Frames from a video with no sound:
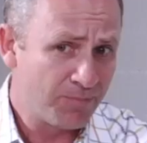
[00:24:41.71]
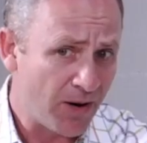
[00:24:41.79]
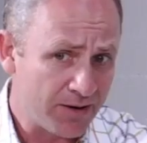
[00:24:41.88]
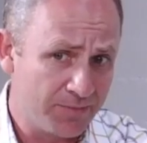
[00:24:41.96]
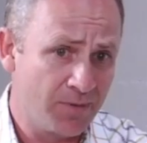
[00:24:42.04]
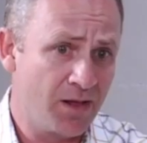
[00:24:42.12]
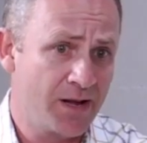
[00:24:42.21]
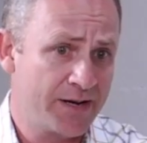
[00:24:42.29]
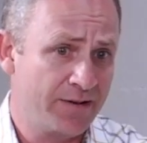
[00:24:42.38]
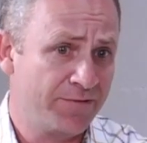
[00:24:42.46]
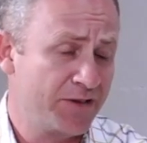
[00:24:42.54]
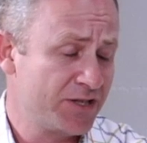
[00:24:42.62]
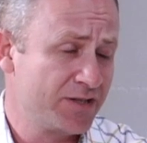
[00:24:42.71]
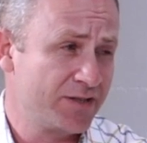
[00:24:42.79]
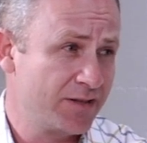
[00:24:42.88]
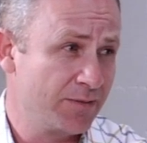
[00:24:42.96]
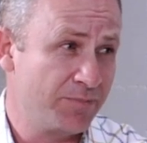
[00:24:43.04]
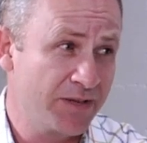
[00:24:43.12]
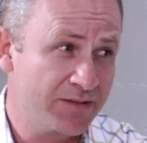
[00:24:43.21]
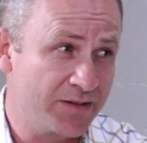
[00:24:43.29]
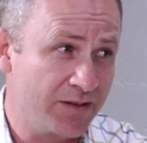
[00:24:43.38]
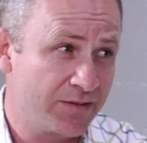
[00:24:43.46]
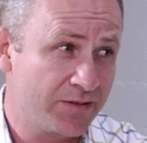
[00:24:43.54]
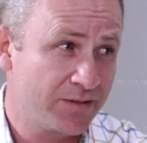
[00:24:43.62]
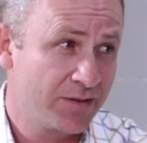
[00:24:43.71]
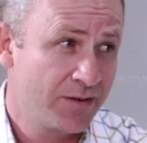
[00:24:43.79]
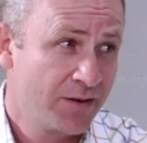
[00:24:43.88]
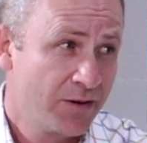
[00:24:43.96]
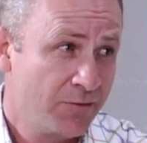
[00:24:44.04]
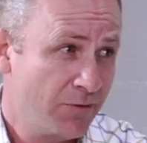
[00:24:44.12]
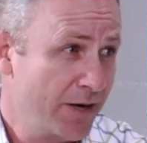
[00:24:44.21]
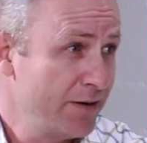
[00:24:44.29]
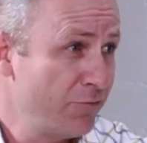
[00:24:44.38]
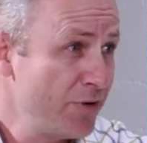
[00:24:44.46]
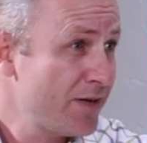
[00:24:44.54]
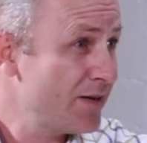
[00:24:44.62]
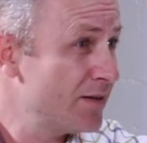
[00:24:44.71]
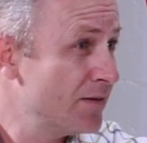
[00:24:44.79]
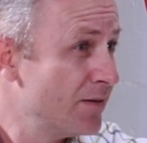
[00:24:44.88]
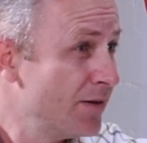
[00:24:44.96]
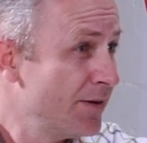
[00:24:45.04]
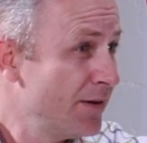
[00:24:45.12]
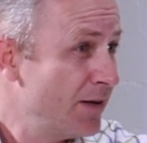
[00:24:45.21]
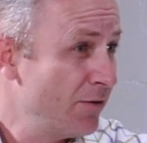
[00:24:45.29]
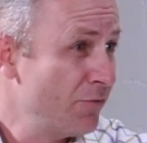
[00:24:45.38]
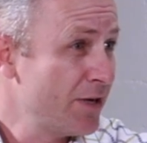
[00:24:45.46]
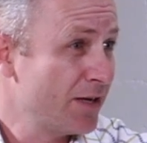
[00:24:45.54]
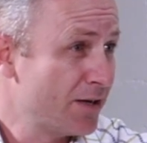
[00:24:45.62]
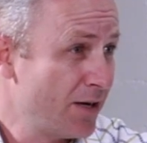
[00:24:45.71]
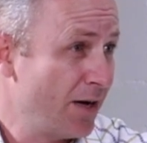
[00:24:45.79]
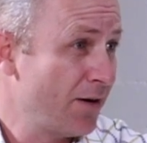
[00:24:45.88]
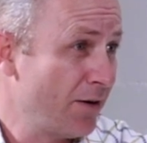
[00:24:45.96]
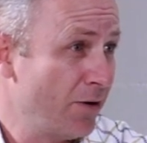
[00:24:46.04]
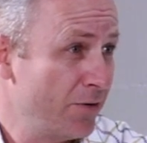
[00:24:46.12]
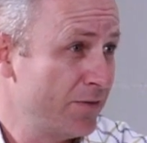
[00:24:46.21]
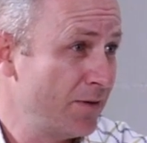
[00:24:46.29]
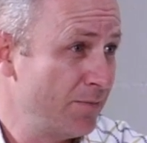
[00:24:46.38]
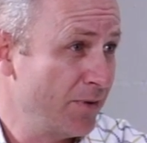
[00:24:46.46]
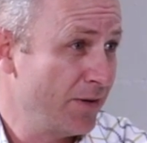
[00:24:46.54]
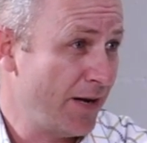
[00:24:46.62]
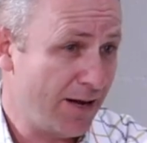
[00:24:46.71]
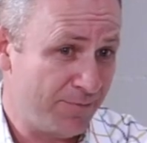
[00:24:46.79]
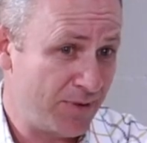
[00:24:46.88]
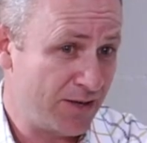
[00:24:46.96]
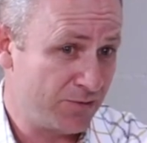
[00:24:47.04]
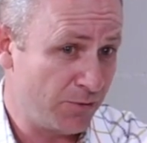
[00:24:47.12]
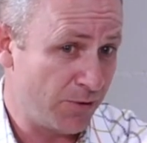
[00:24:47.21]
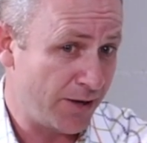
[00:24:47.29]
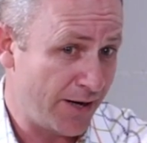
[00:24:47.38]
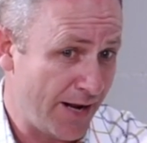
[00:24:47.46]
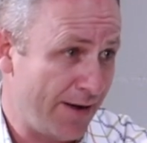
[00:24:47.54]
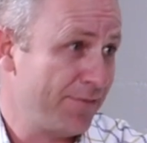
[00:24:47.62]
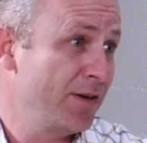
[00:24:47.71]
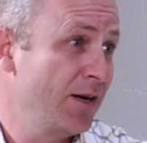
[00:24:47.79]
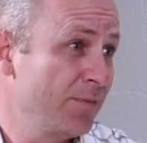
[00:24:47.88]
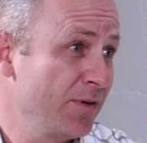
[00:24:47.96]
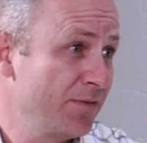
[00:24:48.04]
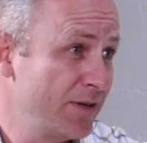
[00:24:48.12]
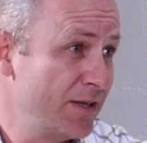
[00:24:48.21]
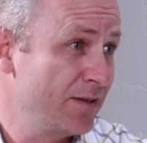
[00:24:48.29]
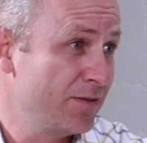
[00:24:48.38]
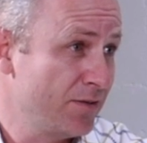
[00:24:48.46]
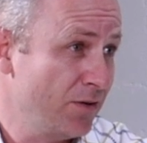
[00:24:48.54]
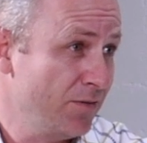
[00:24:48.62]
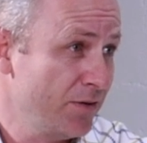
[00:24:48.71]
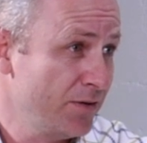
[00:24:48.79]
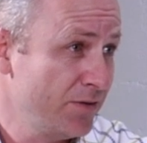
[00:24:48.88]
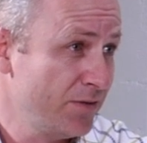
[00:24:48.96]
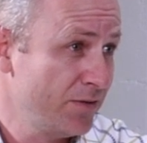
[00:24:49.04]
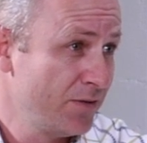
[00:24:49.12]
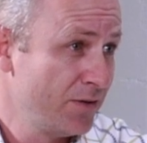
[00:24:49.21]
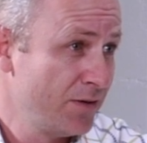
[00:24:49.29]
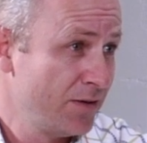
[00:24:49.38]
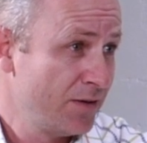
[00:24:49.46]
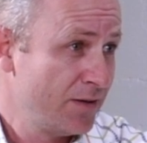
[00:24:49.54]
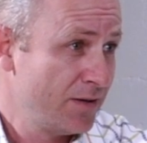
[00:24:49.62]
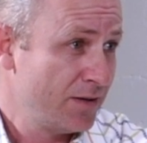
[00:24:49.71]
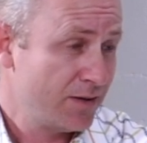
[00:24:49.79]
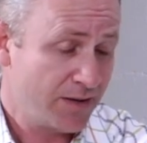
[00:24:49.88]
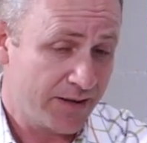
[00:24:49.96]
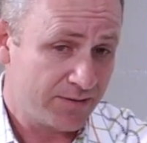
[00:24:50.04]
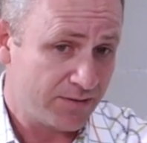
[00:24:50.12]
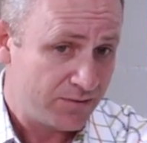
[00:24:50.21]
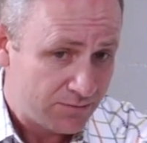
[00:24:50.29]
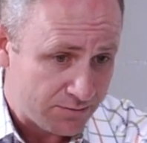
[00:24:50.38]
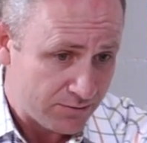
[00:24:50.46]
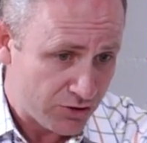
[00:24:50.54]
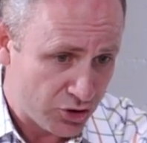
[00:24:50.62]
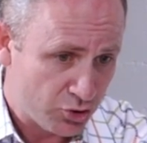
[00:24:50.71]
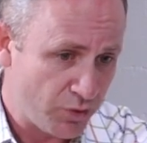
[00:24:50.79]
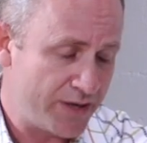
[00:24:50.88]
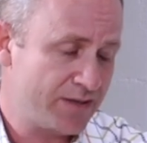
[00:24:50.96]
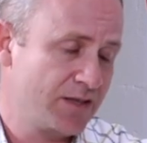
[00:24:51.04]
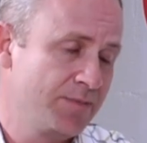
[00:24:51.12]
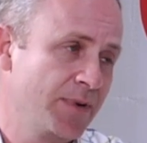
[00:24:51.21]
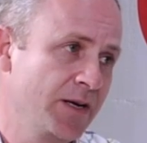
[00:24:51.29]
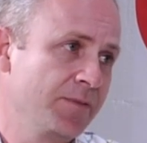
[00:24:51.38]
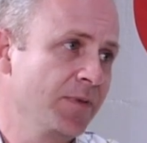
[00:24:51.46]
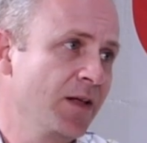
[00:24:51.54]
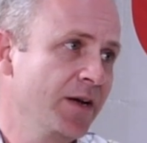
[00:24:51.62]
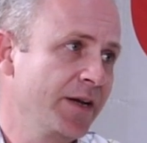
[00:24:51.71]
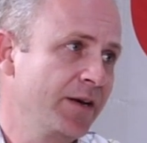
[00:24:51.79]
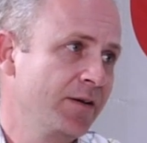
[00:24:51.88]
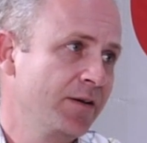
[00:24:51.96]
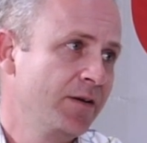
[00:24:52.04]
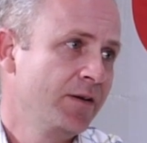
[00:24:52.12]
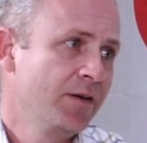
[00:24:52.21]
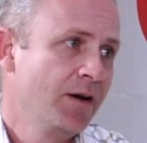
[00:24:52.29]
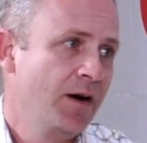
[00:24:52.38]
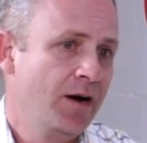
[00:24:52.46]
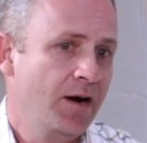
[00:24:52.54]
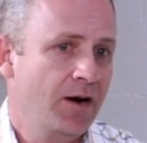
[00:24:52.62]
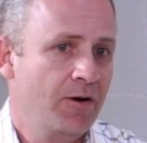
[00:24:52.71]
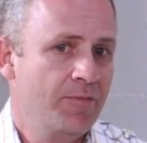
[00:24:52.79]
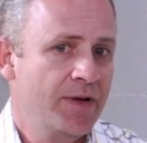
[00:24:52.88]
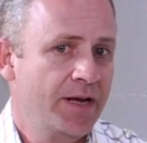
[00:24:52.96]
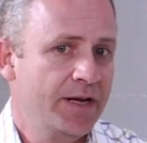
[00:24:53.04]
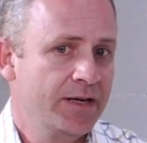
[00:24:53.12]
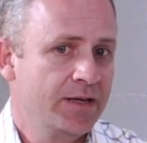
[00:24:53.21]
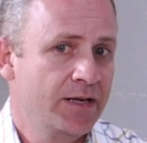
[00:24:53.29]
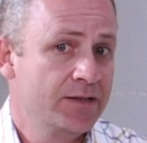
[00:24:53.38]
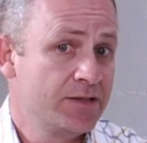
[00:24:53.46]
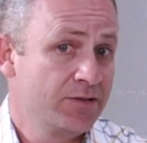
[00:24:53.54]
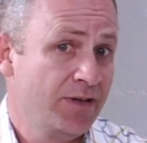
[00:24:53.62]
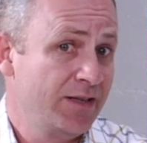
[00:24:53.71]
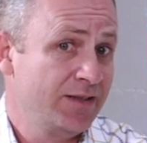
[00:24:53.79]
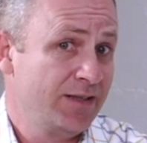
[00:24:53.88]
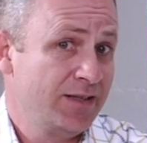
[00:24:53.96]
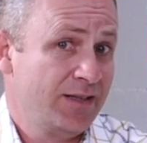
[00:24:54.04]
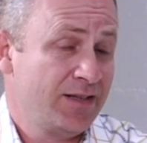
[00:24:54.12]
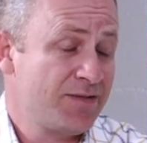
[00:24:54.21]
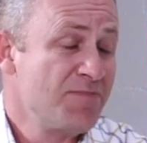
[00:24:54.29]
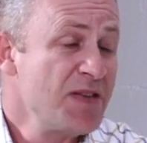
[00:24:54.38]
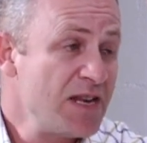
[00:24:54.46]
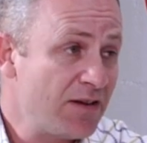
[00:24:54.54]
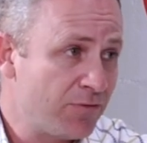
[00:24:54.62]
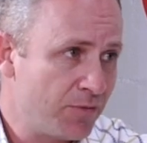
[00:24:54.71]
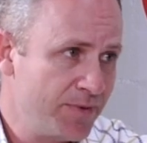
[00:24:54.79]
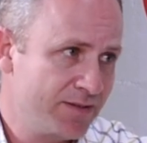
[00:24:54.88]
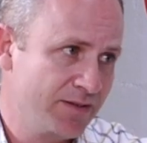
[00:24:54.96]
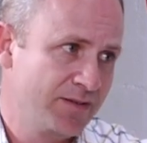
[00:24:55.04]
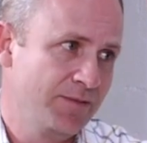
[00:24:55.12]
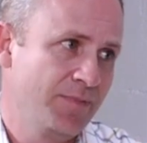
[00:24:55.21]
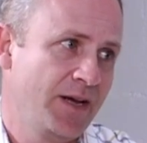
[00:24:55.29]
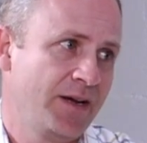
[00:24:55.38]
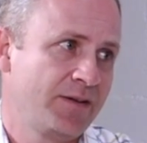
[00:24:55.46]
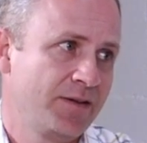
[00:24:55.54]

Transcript: bottom line efficiency of the business, right? If we can, if we can cut our hosting bill in half because we run on half the number of needed servers, yeah. that's straight to the bottom line. Um, and, and so that, that's a meaningful business impact.